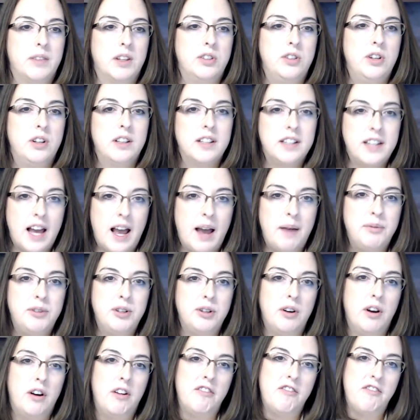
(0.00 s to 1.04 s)
took the time
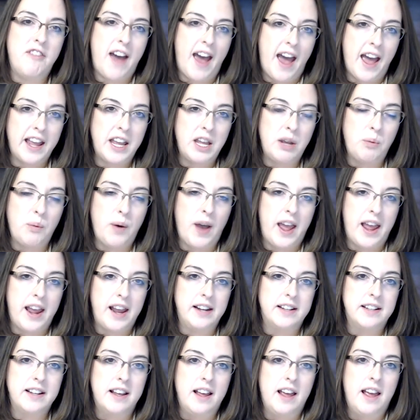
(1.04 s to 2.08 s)
to
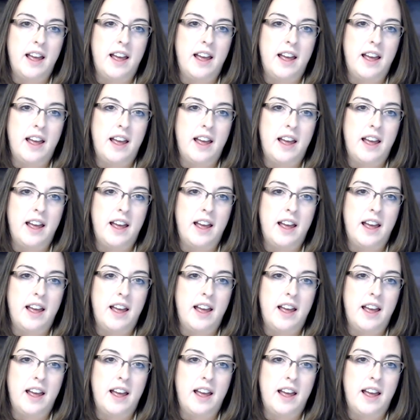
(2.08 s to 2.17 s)
evaluate